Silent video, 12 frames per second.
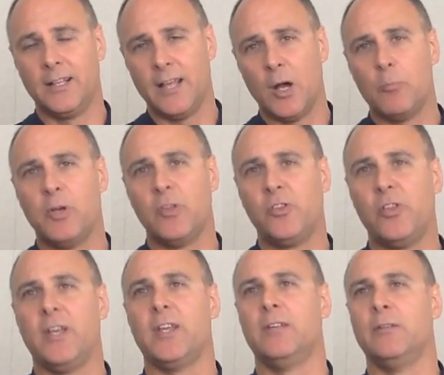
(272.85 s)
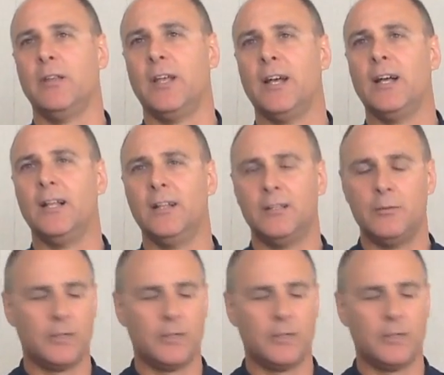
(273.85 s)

help us, in, uh,